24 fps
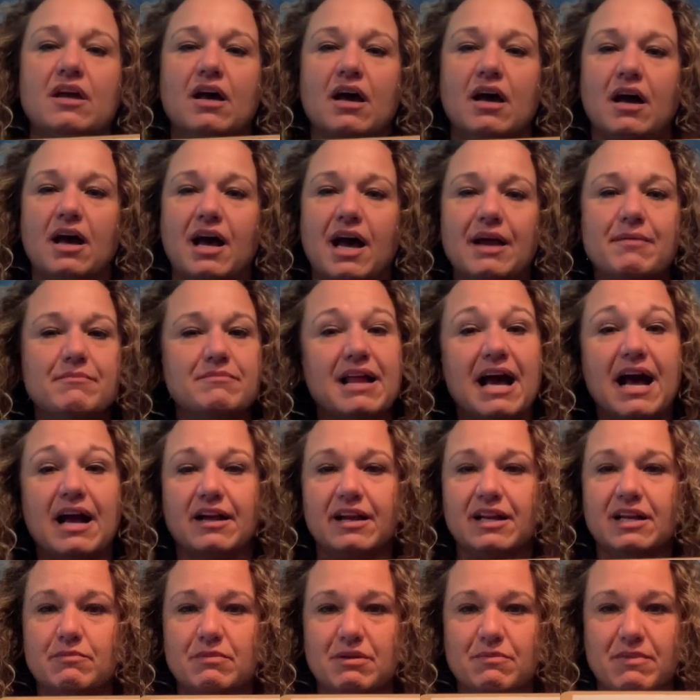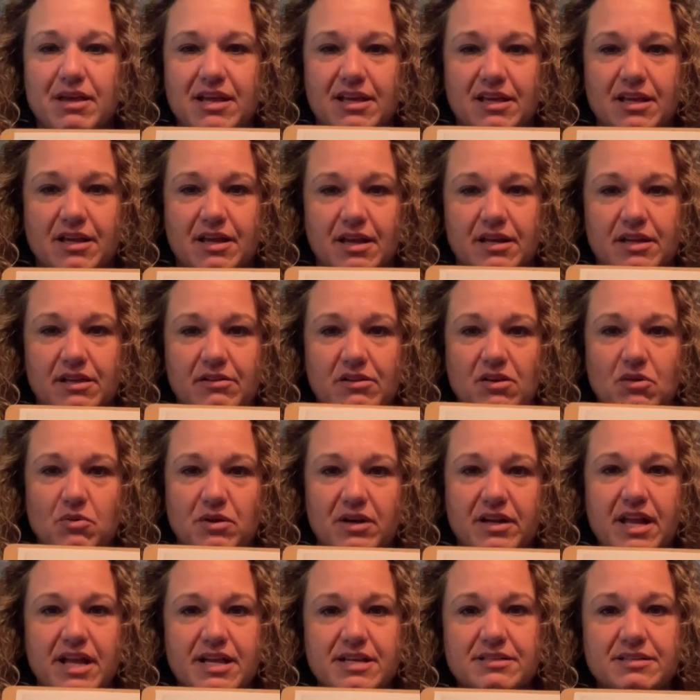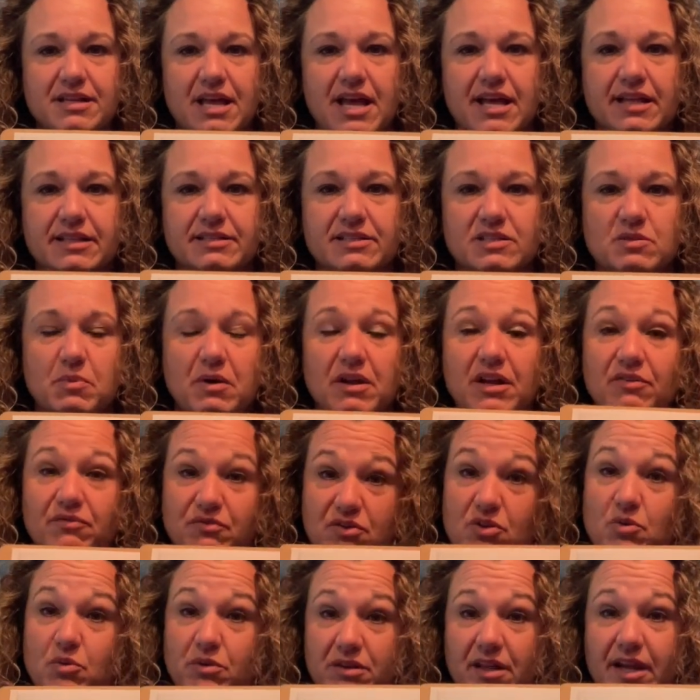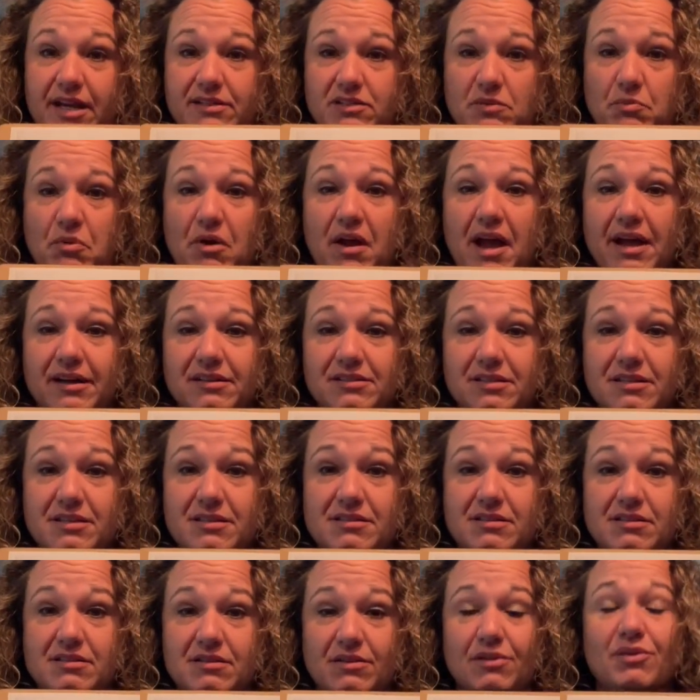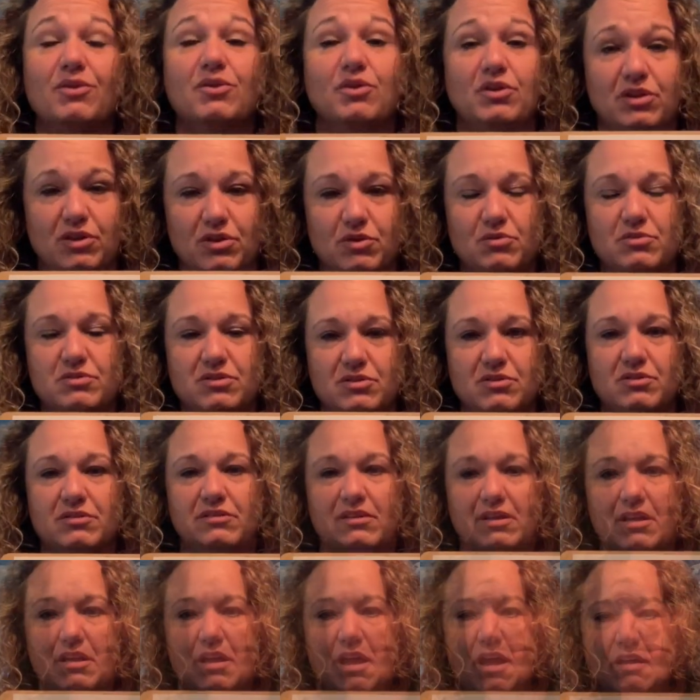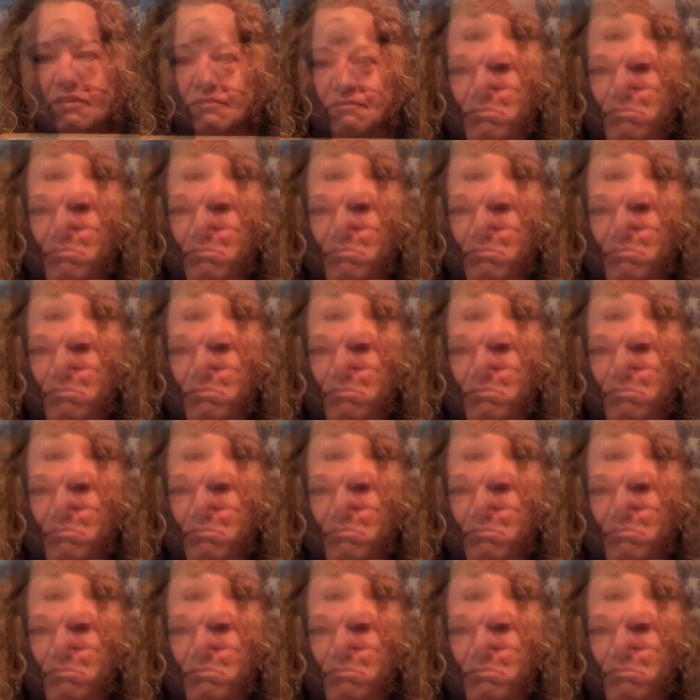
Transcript: I'm not going to be making any lowercase ends, but if you would like to practice, you certainly can.